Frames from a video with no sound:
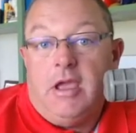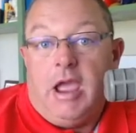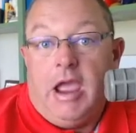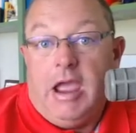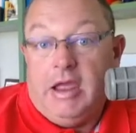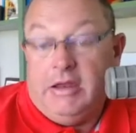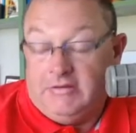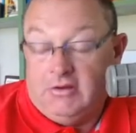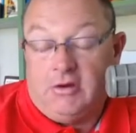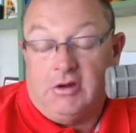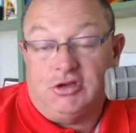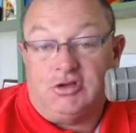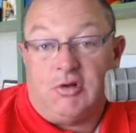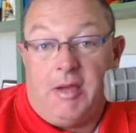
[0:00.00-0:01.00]
and took
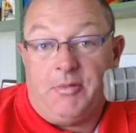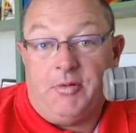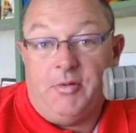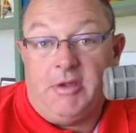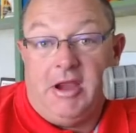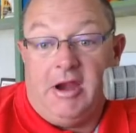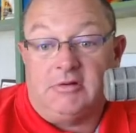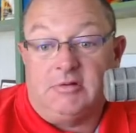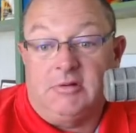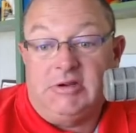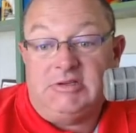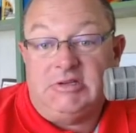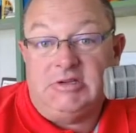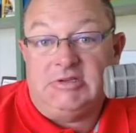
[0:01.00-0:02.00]
on tropical
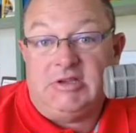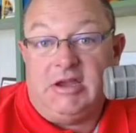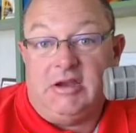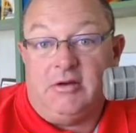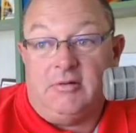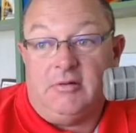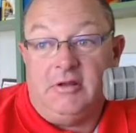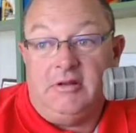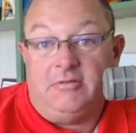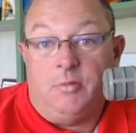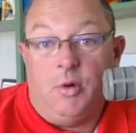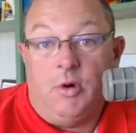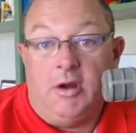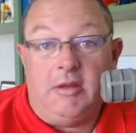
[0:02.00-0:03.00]
characteristics. And early this
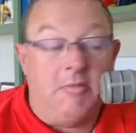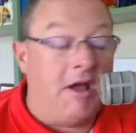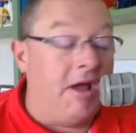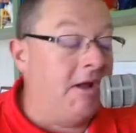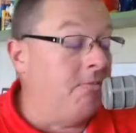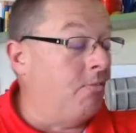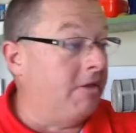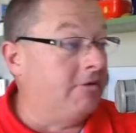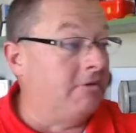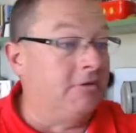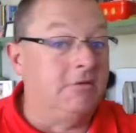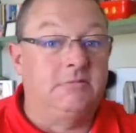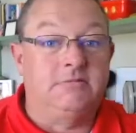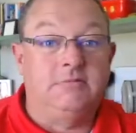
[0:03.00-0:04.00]
morning, my
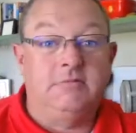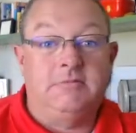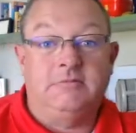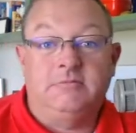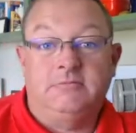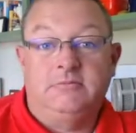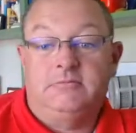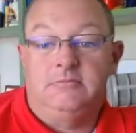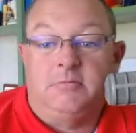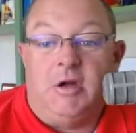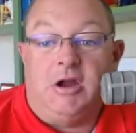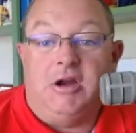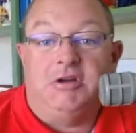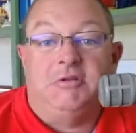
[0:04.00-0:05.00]
weather
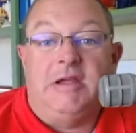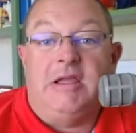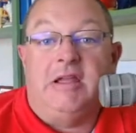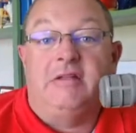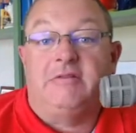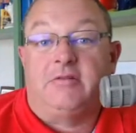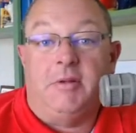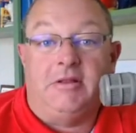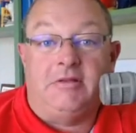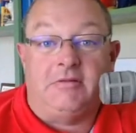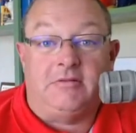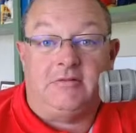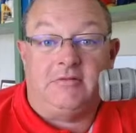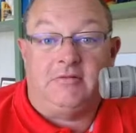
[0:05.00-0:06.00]
monitoring
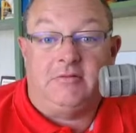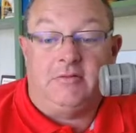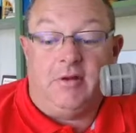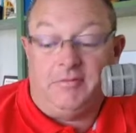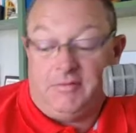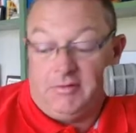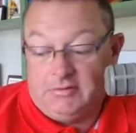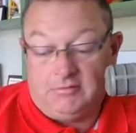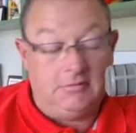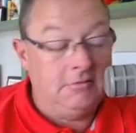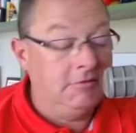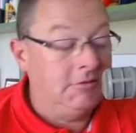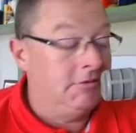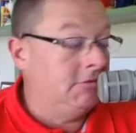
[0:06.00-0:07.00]
instruments, cell phone,
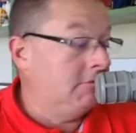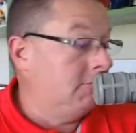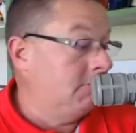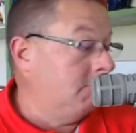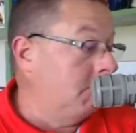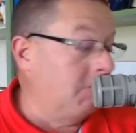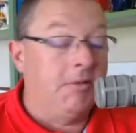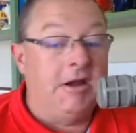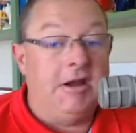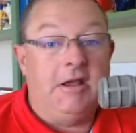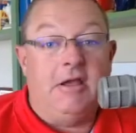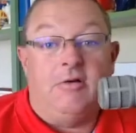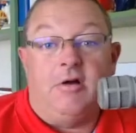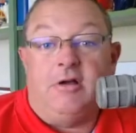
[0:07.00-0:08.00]
weather
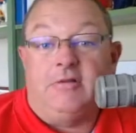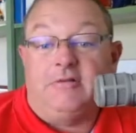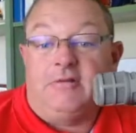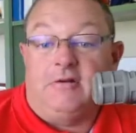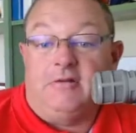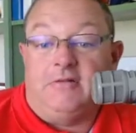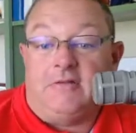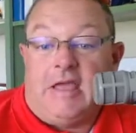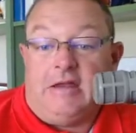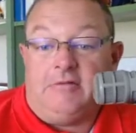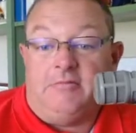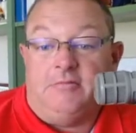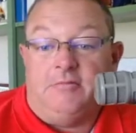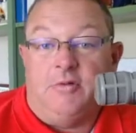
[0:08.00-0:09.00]
radio, all starts
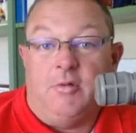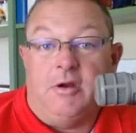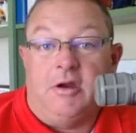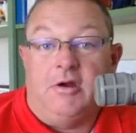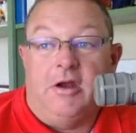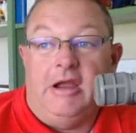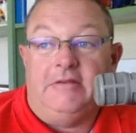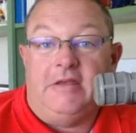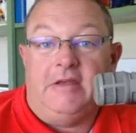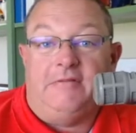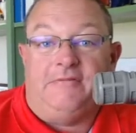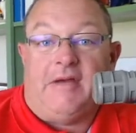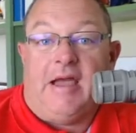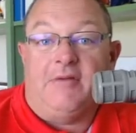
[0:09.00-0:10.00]
going crazy
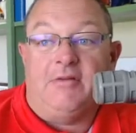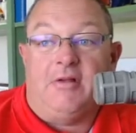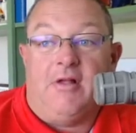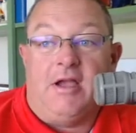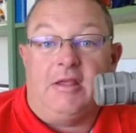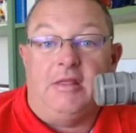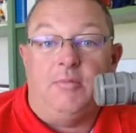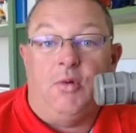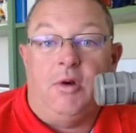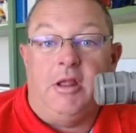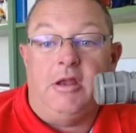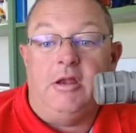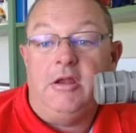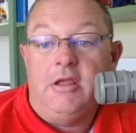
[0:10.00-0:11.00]
at 5 o'clock in the
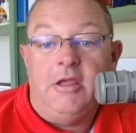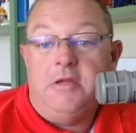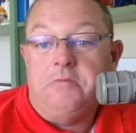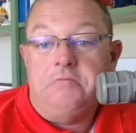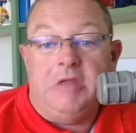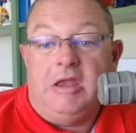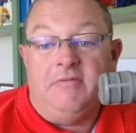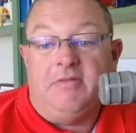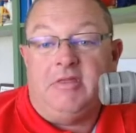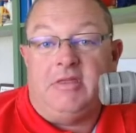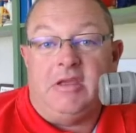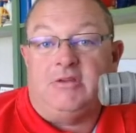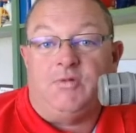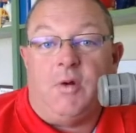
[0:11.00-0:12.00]
morning. Didn't even
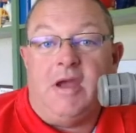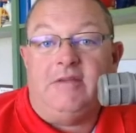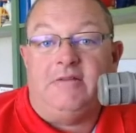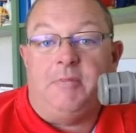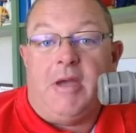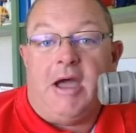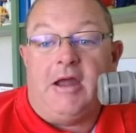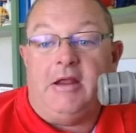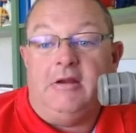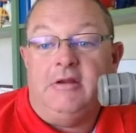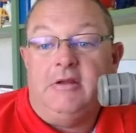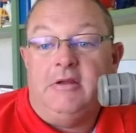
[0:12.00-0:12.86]
think twice about it.